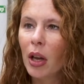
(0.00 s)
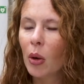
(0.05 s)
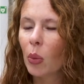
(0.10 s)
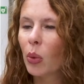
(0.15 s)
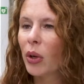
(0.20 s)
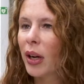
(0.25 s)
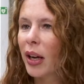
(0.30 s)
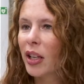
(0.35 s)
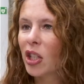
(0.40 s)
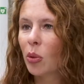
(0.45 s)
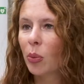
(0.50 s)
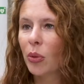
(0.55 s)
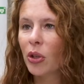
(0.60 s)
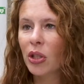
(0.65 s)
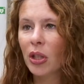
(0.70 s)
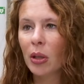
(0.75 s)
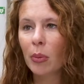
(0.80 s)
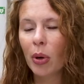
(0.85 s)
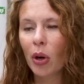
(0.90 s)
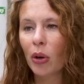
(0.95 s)
where customers
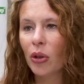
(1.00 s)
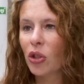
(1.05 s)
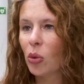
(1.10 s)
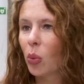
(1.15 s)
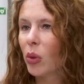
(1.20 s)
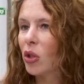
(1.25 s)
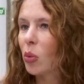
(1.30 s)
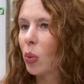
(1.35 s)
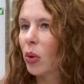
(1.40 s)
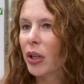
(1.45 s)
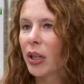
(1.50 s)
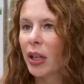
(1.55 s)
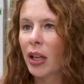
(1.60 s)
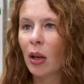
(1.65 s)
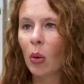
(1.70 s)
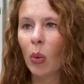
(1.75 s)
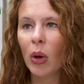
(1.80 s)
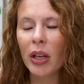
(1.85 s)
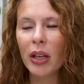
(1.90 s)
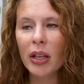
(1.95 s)
can post what's
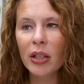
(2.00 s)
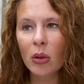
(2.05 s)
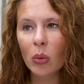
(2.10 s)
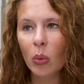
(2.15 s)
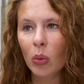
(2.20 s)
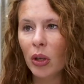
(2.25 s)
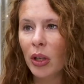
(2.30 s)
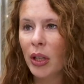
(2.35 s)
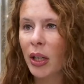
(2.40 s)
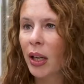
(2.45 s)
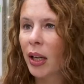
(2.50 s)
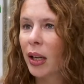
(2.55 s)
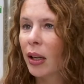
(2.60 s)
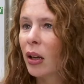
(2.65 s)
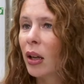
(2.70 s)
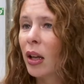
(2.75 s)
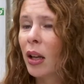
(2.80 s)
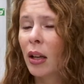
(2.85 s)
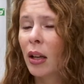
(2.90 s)
working, what isn't working,